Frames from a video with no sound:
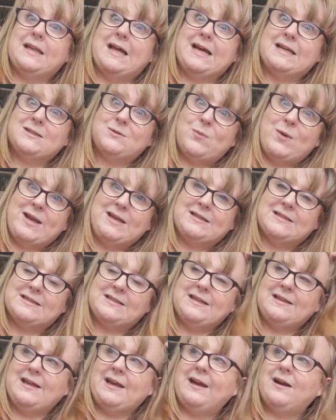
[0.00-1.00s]
last
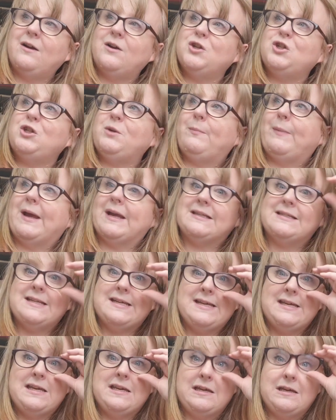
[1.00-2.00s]
Wednesday there, she picked
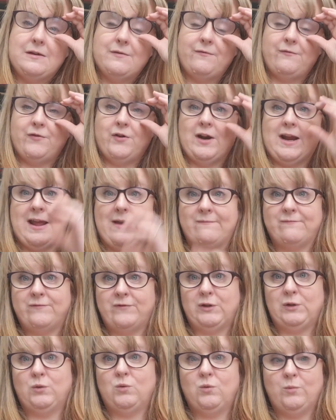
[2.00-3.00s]
E for
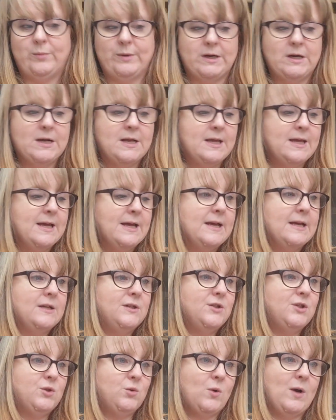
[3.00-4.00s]
envelope.
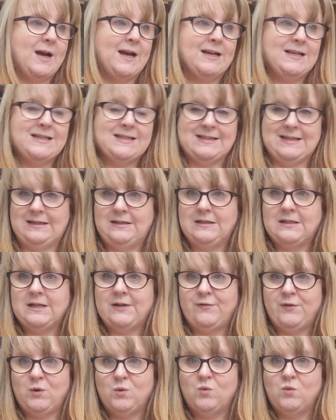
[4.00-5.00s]
So I decided to
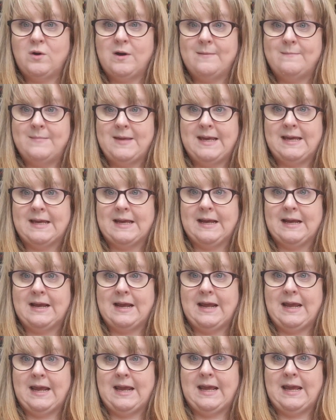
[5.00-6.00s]
have a go at
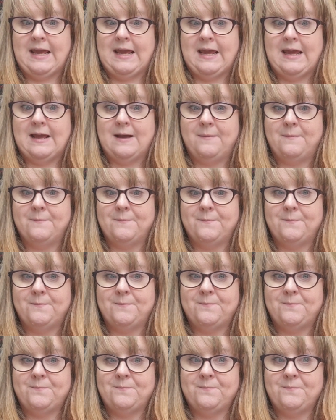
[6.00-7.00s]
making a
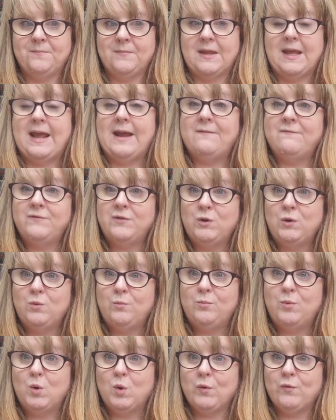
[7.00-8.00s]

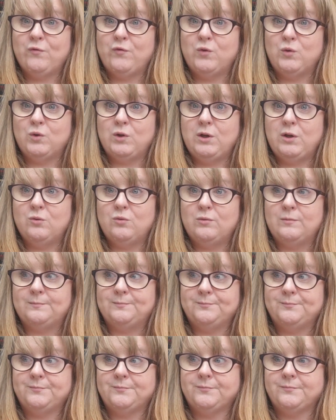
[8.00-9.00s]
envelope portfolio.